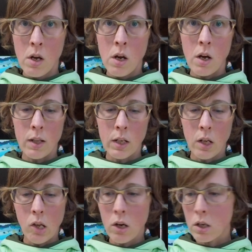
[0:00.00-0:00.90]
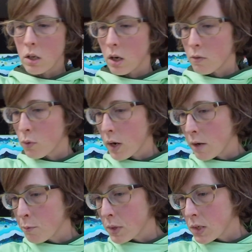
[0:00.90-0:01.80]
a little look of what
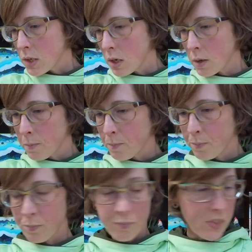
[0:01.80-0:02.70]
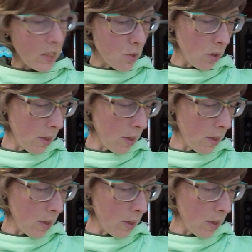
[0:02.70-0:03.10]
I've been seeing. That's all